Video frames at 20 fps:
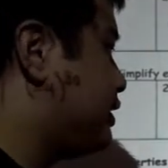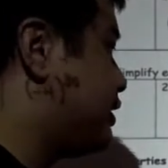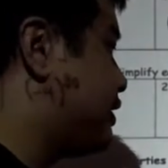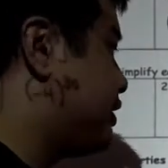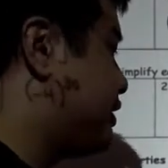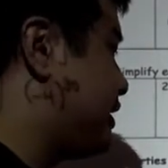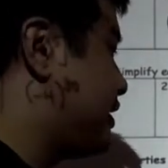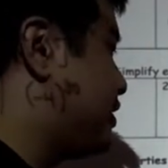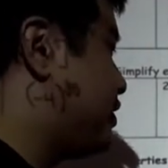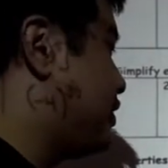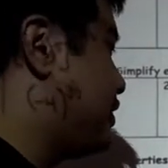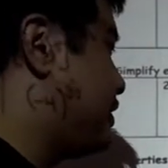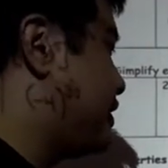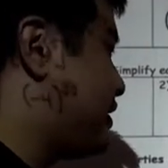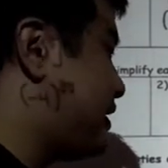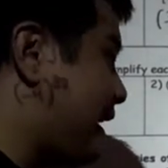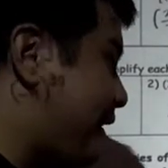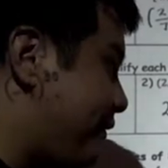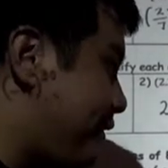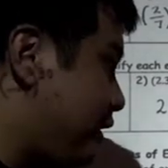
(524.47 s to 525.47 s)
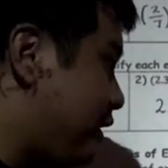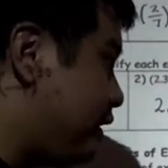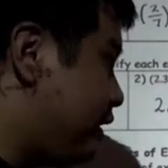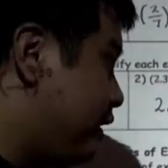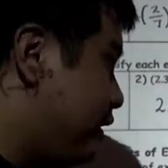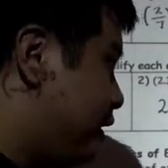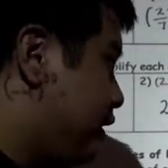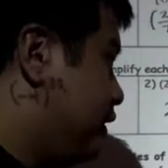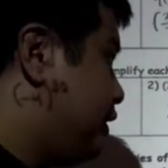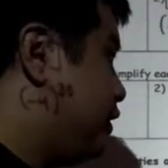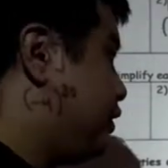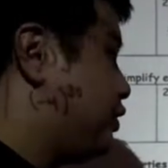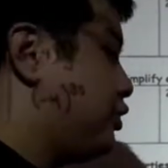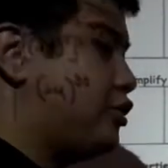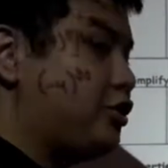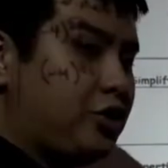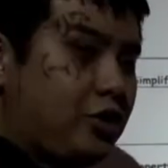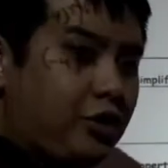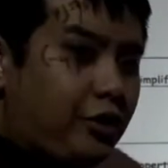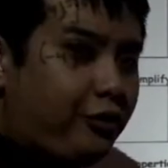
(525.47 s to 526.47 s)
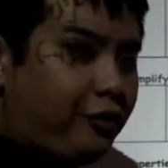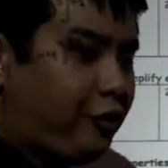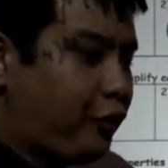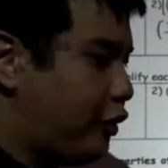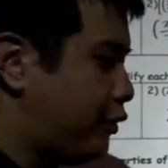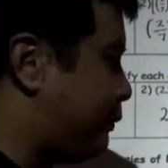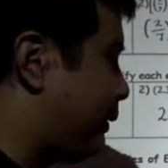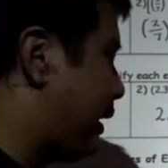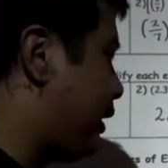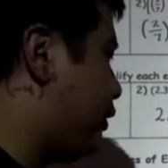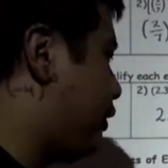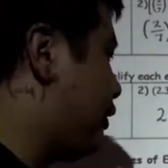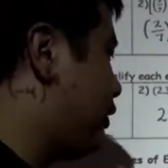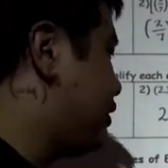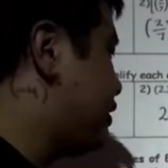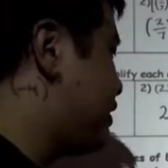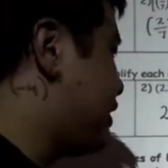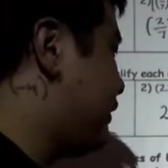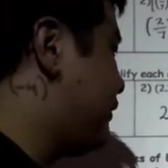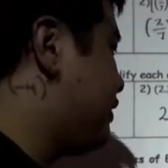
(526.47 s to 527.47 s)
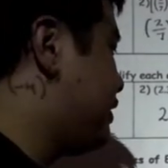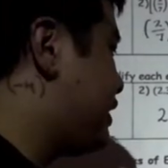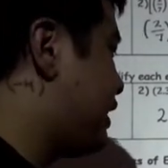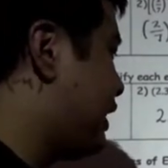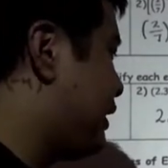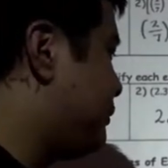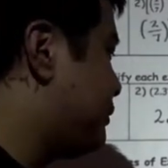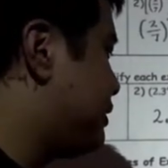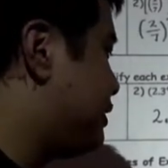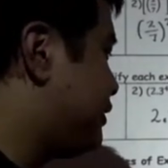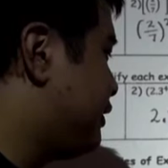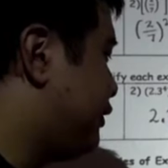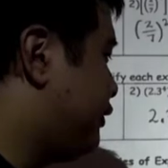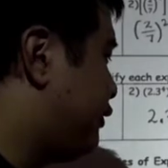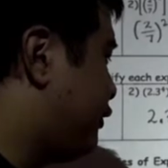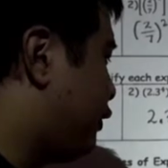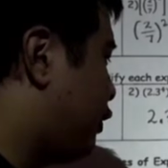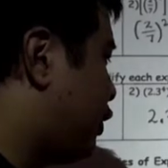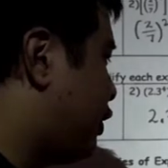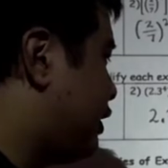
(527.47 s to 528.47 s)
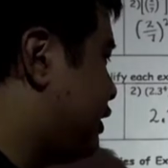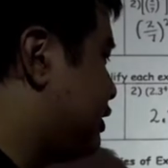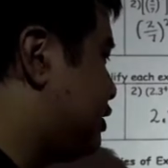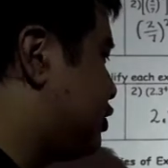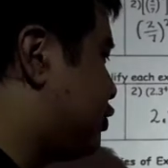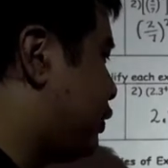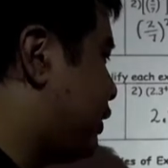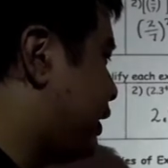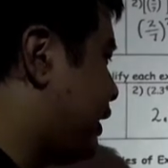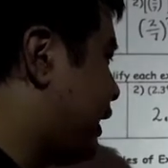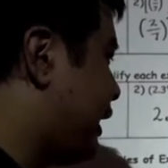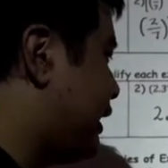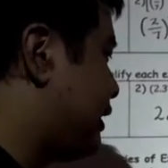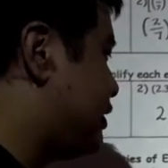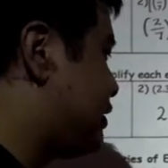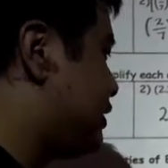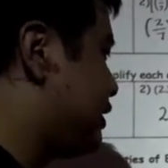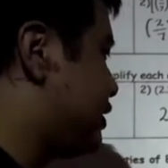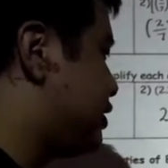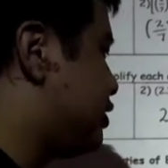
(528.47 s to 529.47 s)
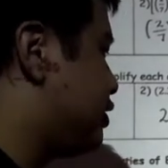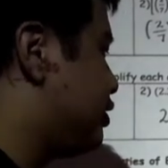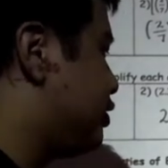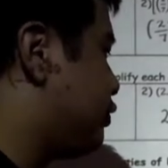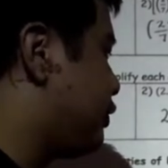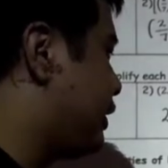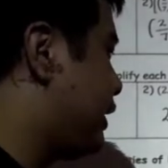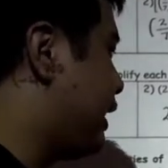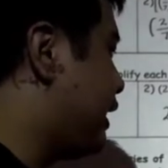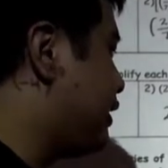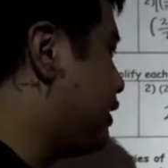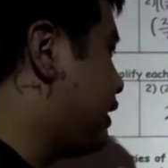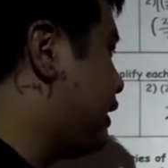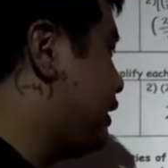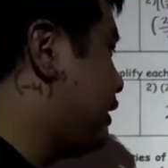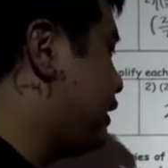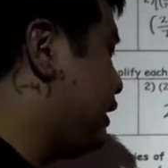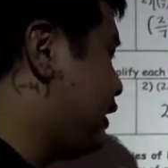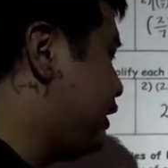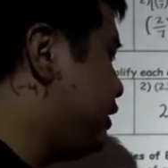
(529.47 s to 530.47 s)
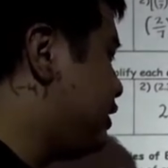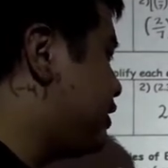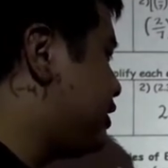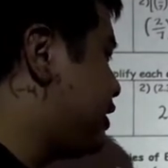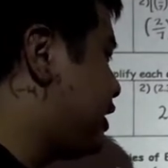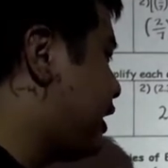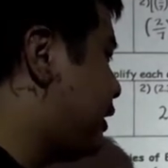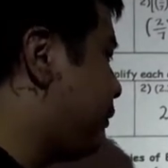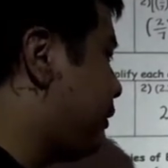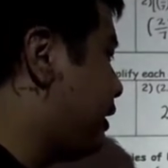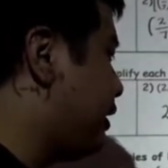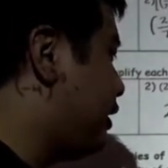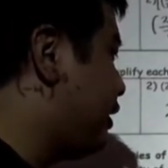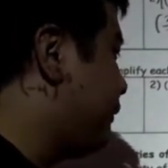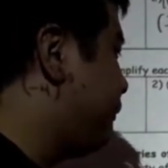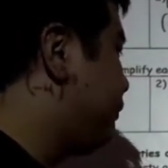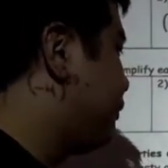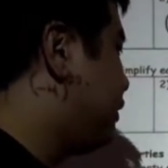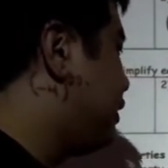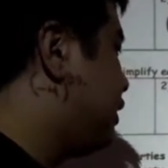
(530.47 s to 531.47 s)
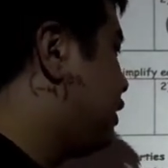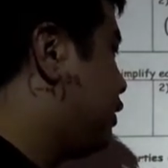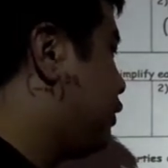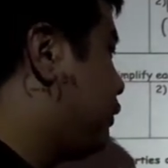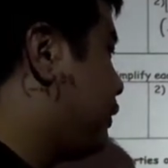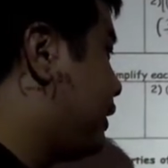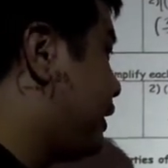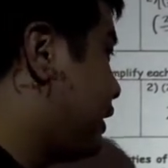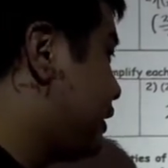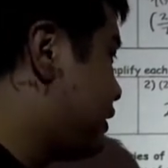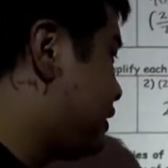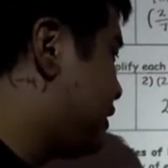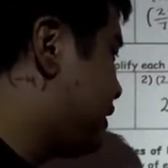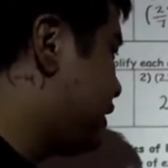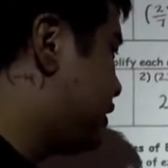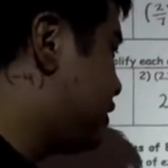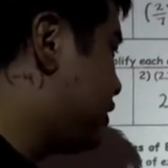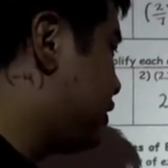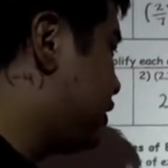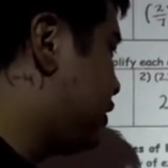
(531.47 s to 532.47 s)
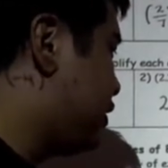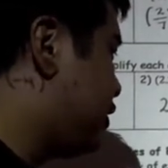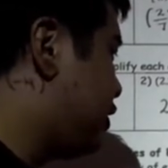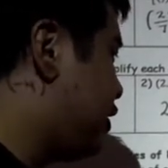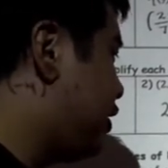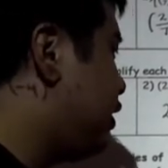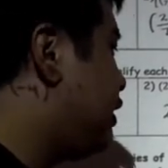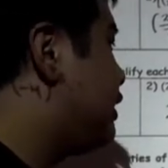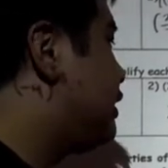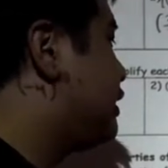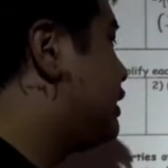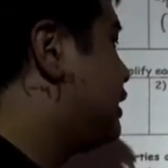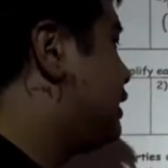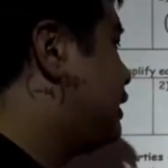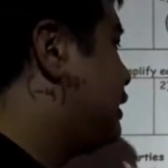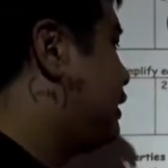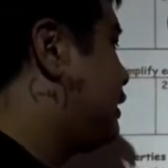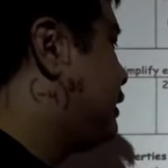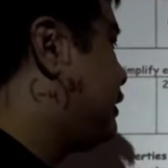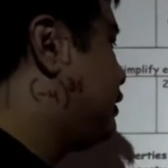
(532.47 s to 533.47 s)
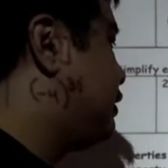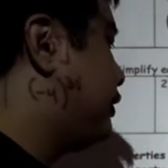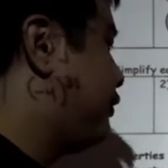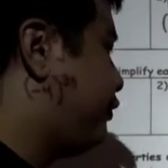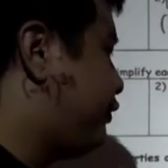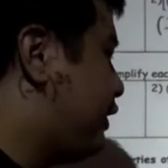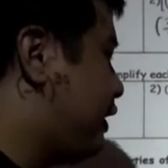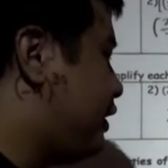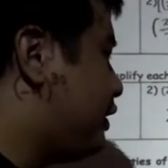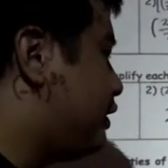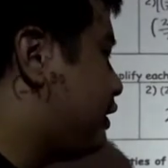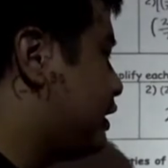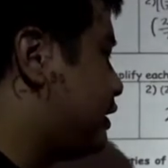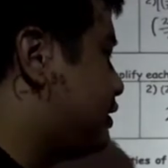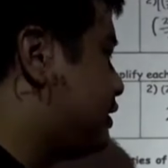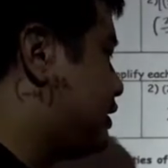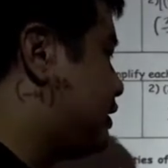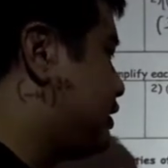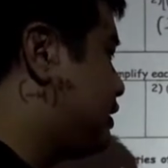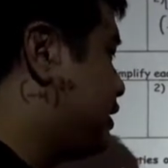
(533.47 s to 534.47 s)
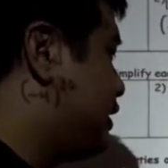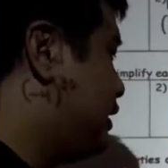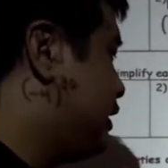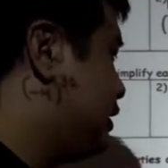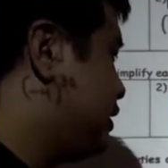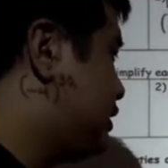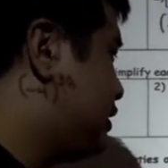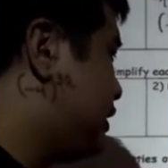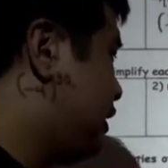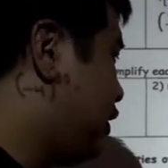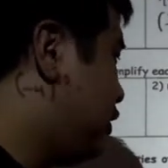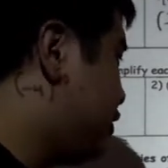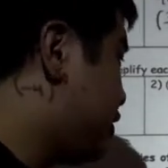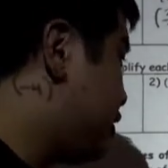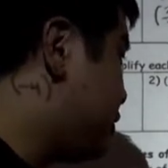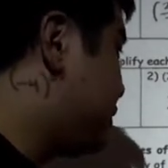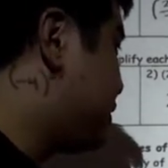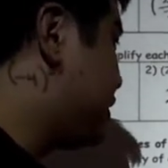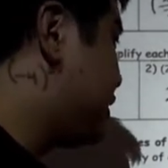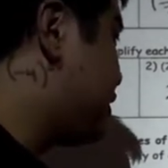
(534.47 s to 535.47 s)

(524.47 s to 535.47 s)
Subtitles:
gets us 6 to the 7th, to the 4th power, 7 times 4 is 28, 6 to the 28th, and in the denominator, we get 6 to the 3rd, to the 5th gets us, 6 to